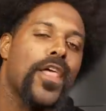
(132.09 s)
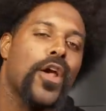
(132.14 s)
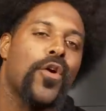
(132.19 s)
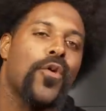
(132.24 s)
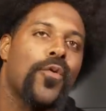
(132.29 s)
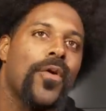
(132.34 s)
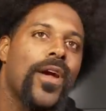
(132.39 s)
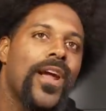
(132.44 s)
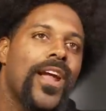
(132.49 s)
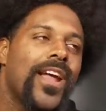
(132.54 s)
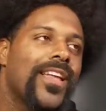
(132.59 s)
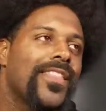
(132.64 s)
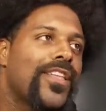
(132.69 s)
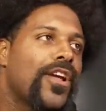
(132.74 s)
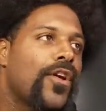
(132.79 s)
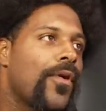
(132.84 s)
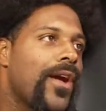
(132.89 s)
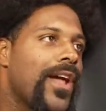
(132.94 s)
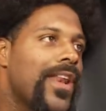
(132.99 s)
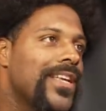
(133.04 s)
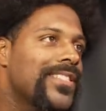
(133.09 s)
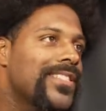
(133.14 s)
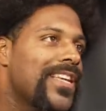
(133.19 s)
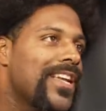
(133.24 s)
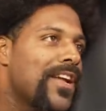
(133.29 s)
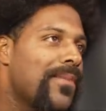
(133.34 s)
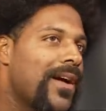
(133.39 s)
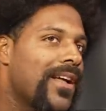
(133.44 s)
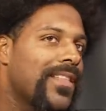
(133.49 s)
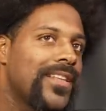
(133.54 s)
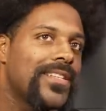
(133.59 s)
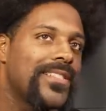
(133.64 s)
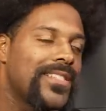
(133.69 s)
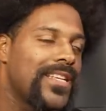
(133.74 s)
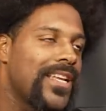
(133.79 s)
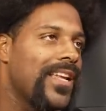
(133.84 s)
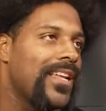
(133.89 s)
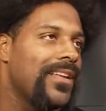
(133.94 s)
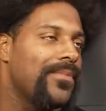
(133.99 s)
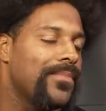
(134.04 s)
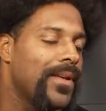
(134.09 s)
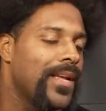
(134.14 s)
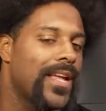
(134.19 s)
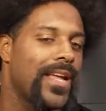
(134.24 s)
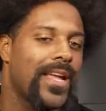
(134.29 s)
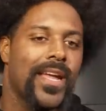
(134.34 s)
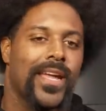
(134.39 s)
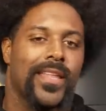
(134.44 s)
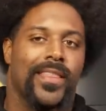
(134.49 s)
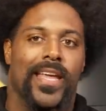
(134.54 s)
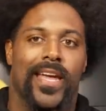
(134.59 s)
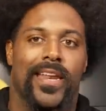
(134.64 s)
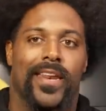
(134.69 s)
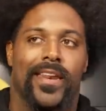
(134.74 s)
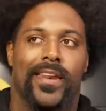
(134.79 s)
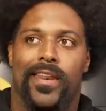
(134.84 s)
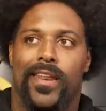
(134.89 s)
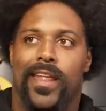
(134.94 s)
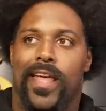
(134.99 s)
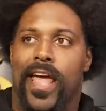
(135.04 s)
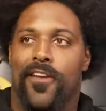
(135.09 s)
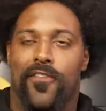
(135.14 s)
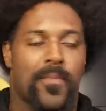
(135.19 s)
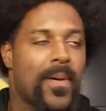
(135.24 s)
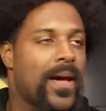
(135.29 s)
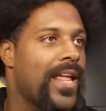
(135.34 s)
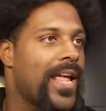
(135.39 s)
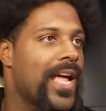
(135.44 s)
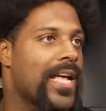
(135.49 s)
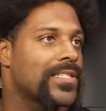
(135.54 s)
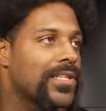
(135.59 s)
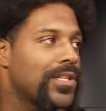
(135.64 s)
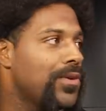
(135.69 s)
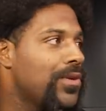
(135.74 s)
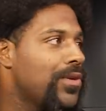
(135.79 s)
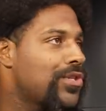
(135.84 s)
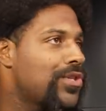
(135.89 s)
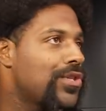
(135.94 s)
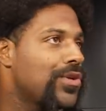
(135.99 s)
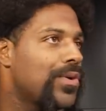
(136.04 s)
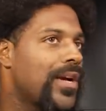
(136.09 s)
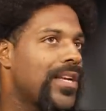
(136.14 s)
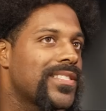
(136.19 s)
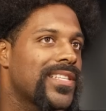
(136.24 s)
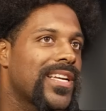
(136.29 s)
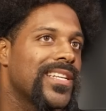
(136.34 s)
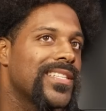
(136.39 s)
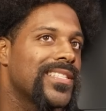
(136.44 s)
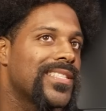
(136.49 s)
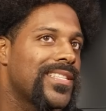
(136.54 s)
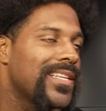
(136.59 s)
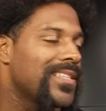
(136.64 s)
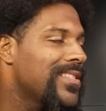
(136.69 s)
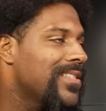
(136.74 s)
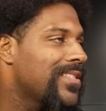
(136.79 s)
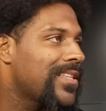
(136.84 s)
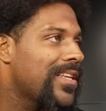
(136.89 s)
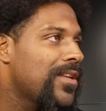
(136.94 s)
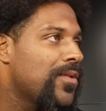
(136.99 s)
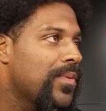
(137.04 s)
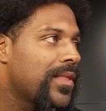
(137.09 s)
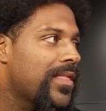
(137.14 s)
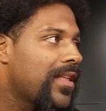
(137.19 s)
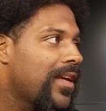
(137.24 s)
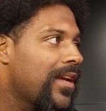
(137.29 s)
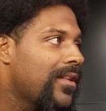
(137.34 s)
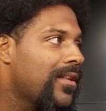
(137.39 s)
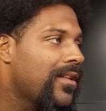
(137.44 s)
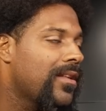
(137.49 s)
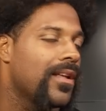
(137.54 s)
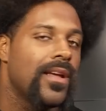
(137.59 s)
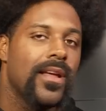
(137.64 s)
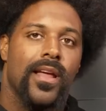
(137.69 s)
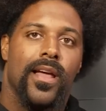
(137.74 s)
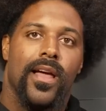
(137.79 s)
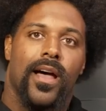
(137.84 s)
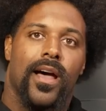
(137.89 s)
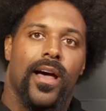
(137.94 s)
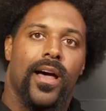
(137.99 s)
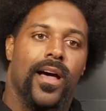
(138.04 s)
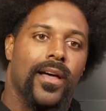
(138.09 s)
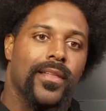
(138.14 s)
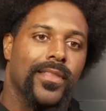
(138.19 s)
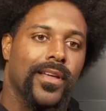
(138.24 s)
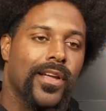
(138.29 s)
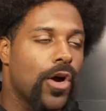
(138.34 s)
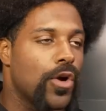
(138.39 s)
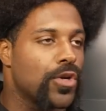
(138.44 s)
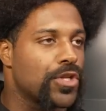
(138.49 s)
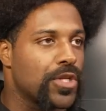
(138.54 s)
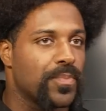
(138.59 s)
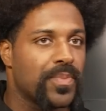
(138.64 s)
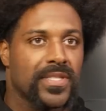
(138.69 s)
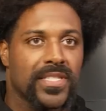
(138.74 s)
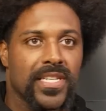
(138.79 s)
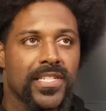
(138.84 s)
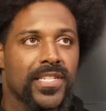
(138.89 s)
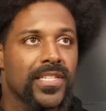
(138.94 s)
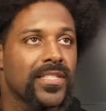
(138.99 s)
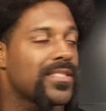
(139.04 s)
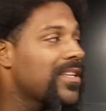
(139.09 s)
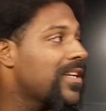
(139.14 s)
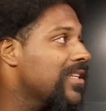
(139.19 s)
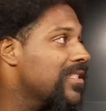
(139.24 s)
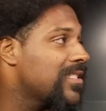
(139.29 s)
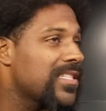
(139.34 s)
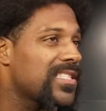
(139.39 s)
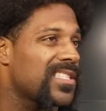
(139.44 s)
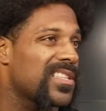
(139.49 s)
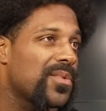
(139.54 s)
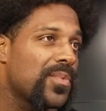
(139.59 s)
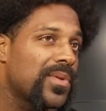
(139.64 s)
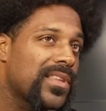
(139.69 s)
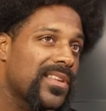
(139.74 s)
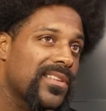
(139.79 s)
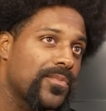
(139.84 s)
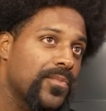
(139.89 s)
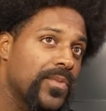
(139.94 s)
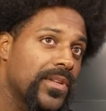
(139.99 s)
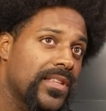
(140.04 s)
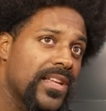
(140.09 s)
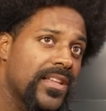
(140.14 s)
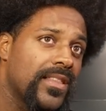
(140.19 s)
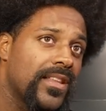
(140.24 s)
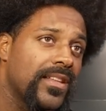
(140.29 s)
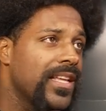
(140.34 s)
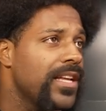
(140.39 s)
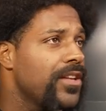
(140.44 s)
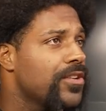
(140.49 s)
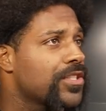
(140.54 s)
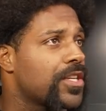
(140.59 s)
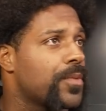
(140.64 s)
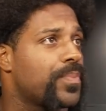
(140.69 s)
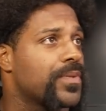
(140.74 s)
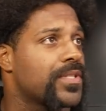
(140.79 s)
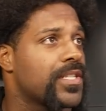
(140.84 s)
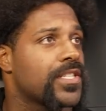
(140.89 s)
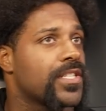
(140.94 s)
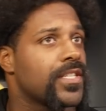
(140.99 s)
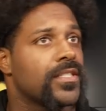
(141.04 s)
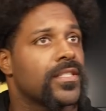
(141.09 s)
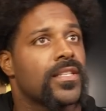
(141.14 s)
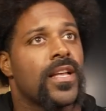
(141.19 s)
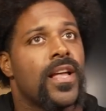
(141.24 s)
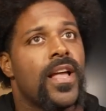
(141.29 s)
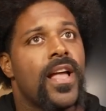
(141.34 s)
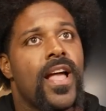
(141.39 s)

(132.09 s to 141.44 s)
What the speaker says: The greatest thing about this team that everybody has alluded to is the consistency within the coaching positions, the consistency within the leadership positions.